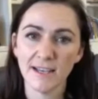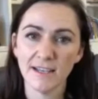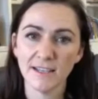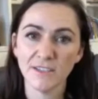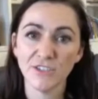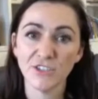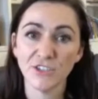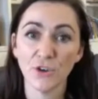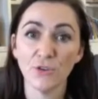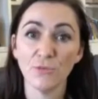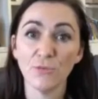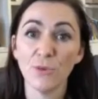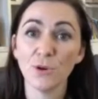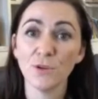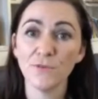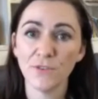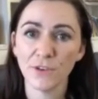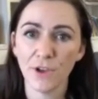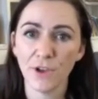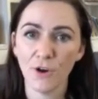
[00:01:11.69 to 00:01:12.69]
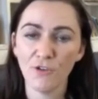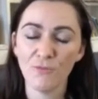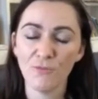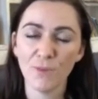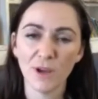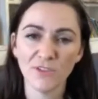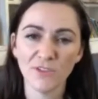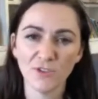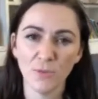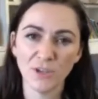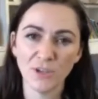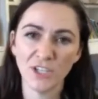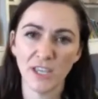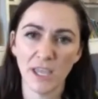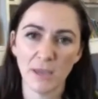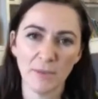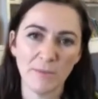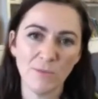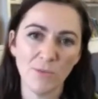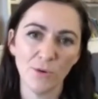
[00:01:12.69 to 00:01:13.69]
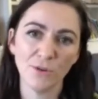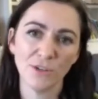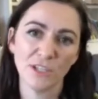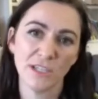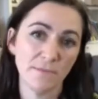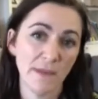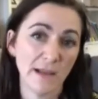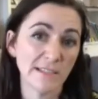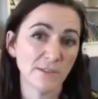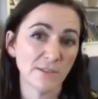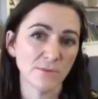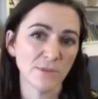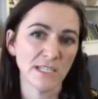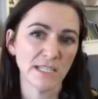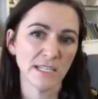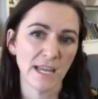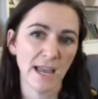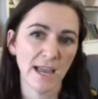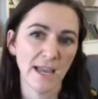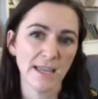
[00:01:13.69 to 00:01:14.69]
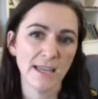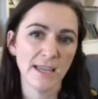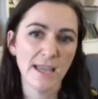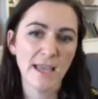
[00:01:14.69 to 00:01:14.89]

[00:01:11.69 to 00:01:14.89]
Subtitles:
so important for golf, but I thought we should get a bit more into muscles today,